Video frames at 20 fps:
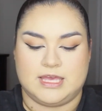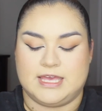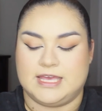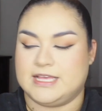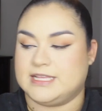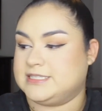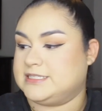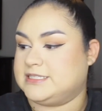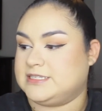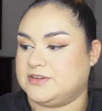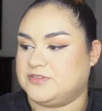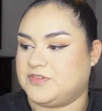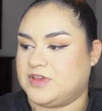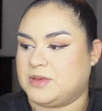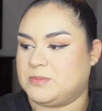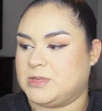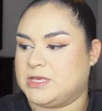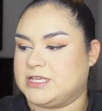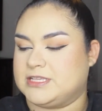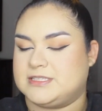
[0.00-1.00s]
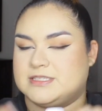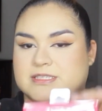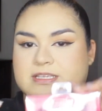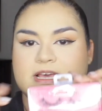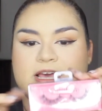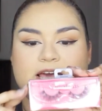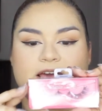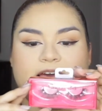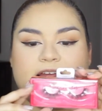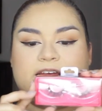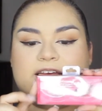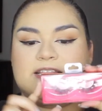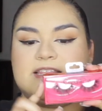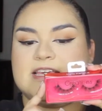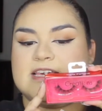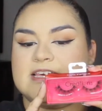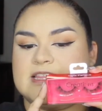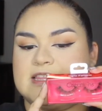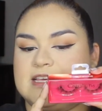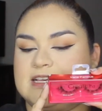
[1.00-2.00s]
Insta Famous. And I
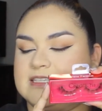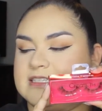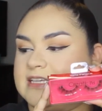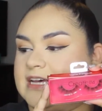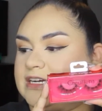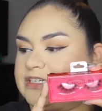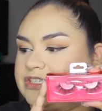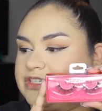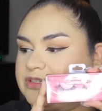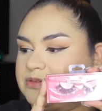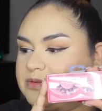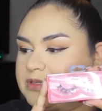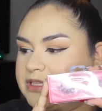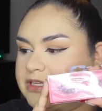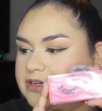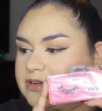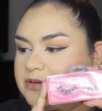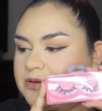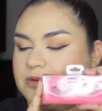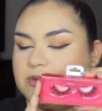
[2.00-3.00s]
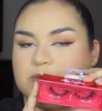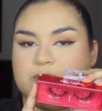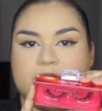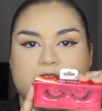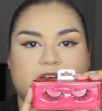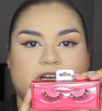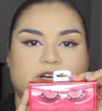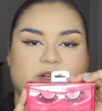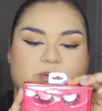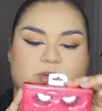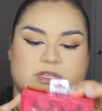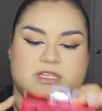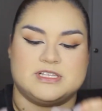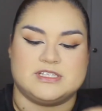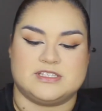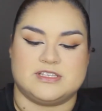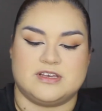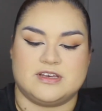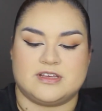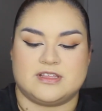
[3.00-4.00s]
think these lashes would look really good with
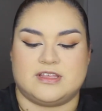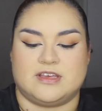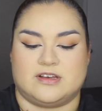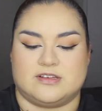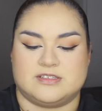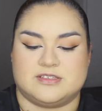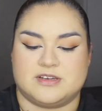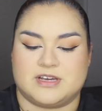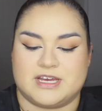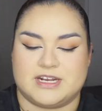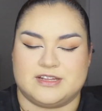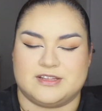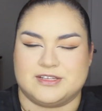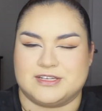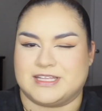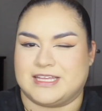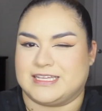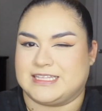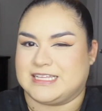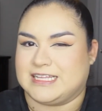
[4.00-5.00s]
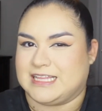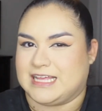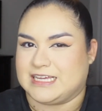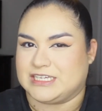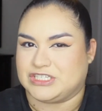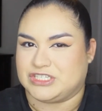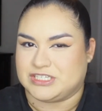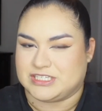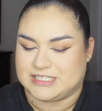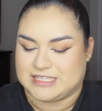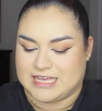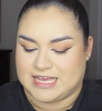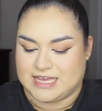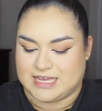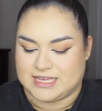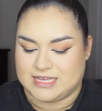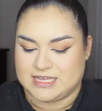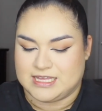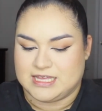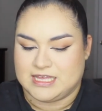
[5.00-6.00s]
this look. They also kind of look like the lashes
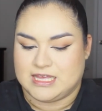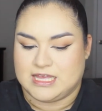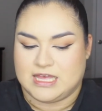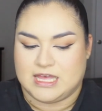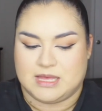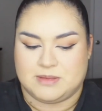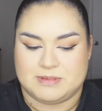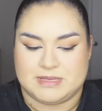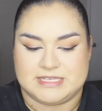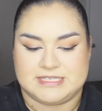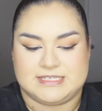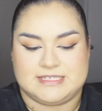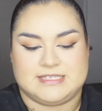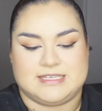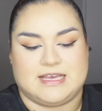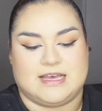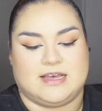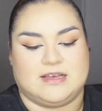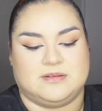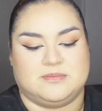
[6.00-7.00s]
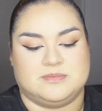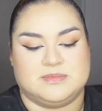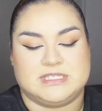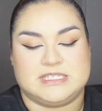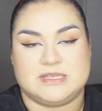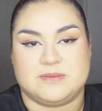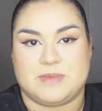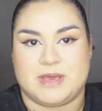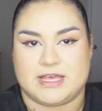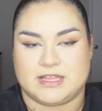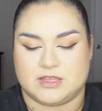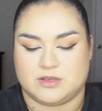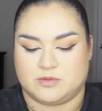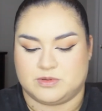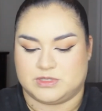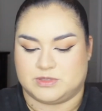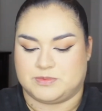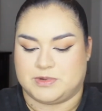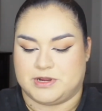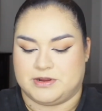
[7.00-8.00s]
that Miss Samantha
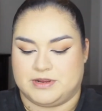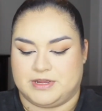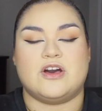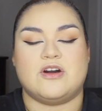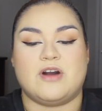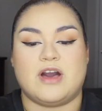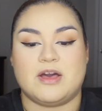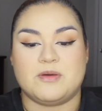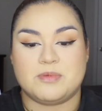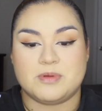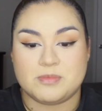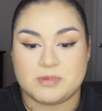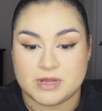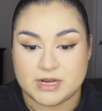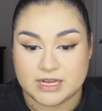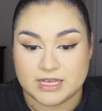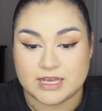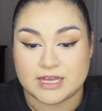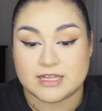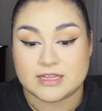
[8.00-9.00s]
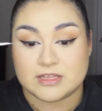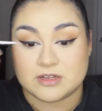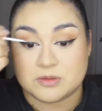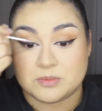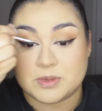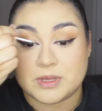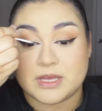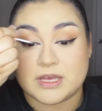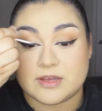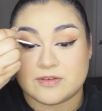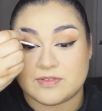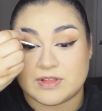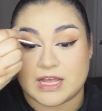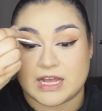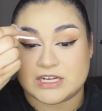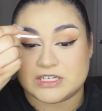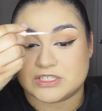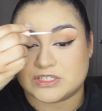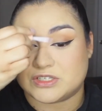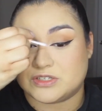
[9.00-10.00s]
was wearing. So I've been putting a little bit of
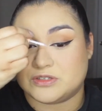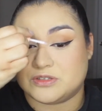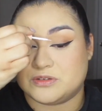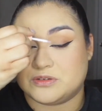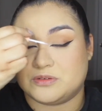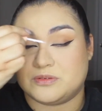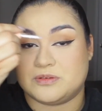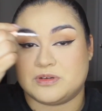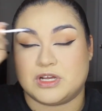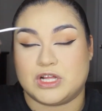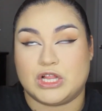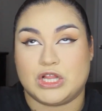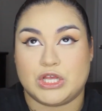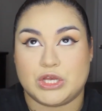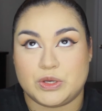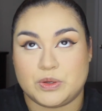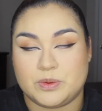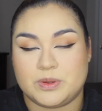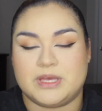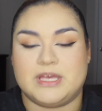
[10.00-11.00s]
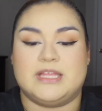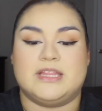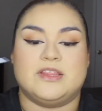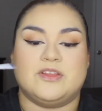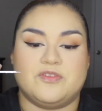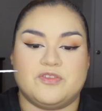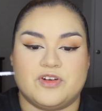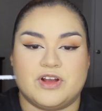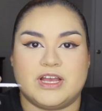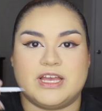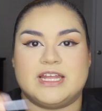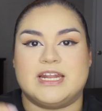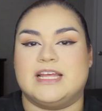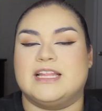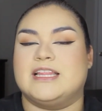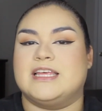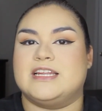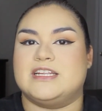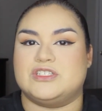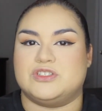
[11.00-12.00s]
lash glue in the front, and I
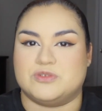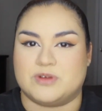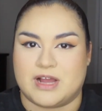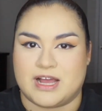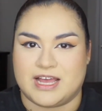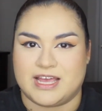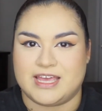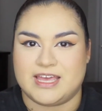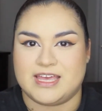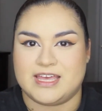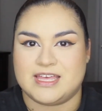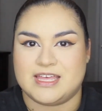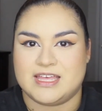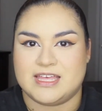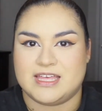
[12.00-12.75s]
let it dry,